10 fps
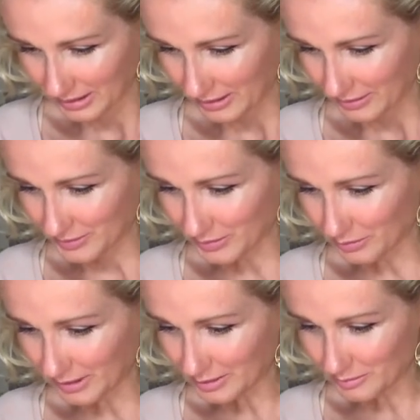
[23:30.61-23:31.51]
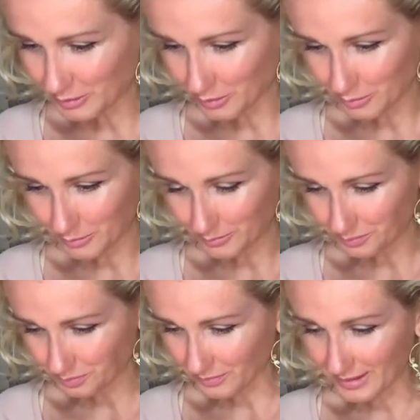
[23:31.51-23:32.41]
So let me go.
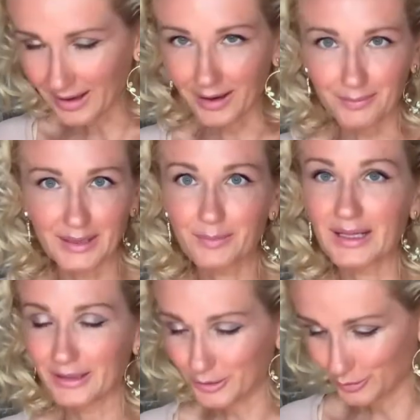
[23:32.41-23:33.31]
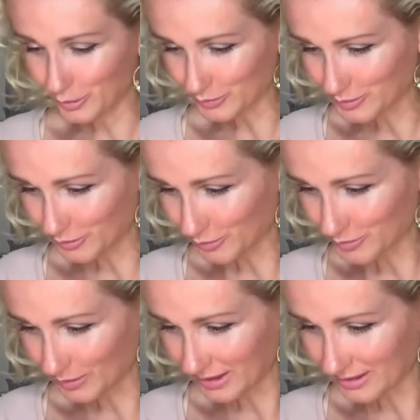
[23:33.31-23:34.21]
Yeah, I made my little notes, you know,
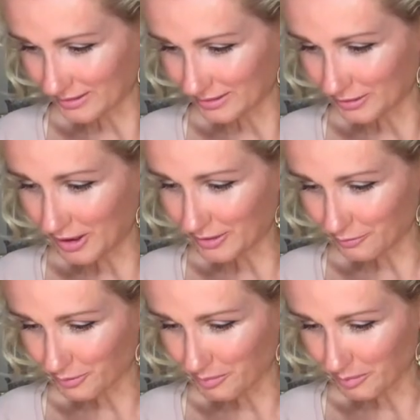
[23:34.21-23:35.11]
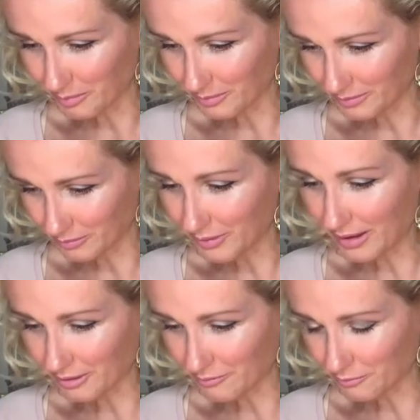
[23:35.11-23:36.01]
so I can
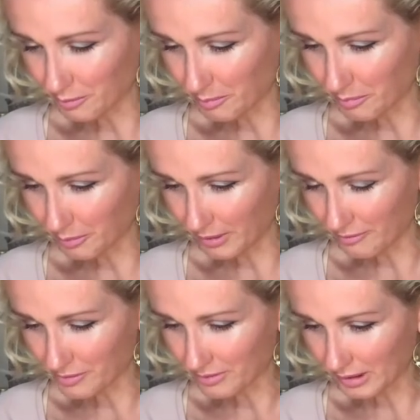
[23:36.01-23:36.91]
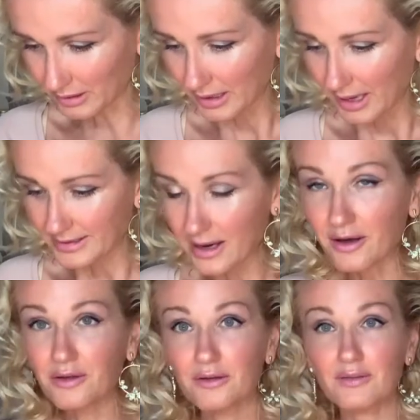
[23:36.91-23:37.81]
remember everything. Yeah,
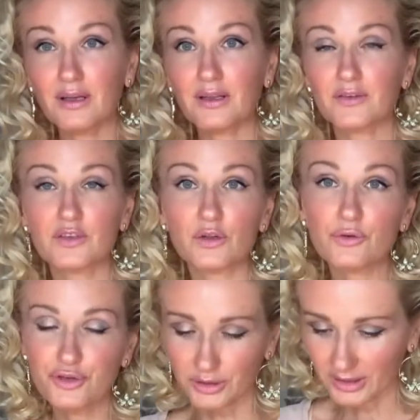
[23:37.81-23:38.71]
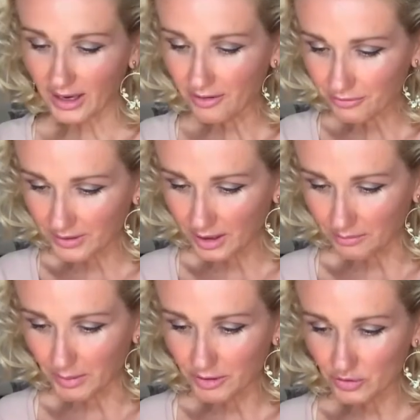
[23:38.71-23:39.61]
another thing that is solution, like every day,
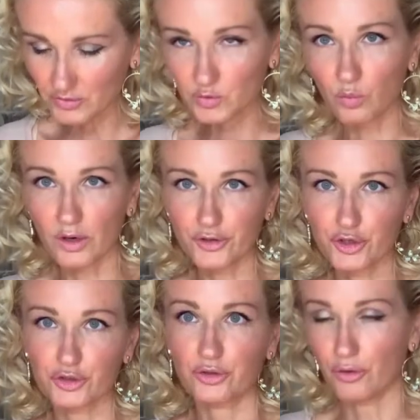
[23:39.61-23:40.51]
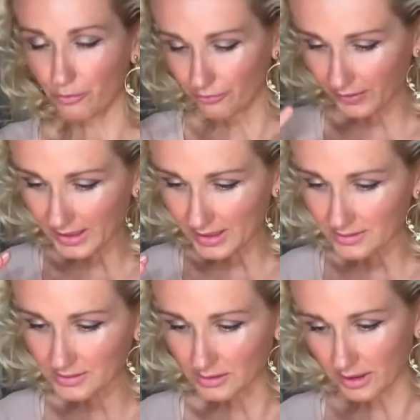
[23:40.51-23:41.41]
maybe just wash your
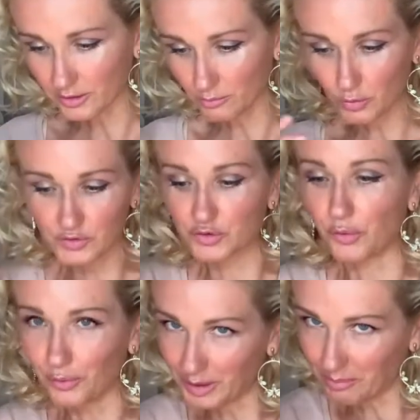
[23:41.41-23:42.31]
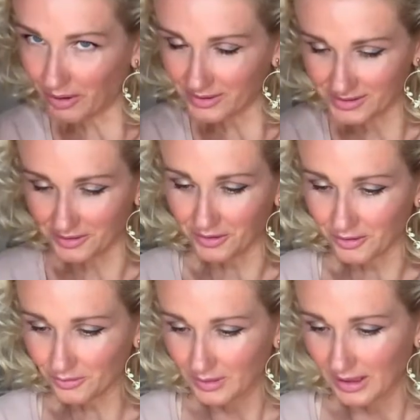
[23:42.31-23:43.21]
face, like the most dirty parts, you
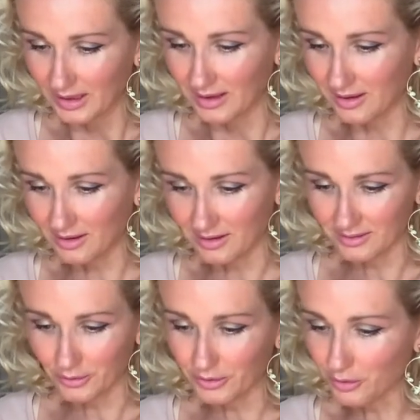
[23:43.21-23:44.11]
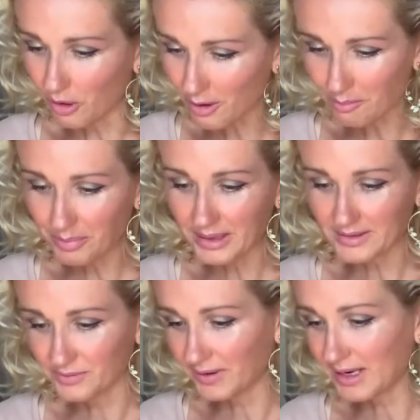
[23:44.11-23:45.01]
know, like your
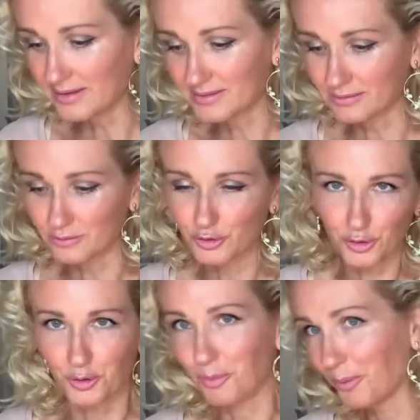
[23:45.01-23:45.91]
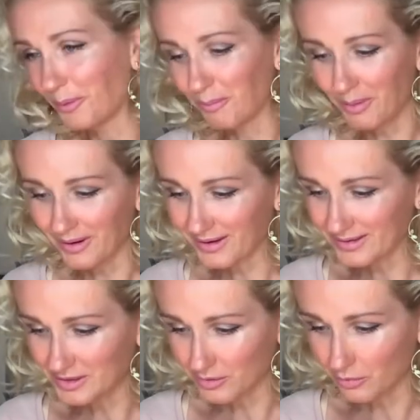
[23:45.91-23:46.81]
armpits, face, and girl, boy
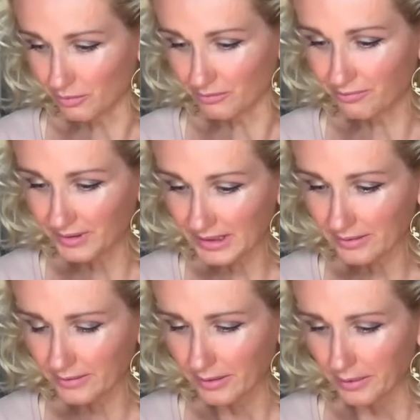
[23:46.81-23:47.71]
parts, you know, and feet.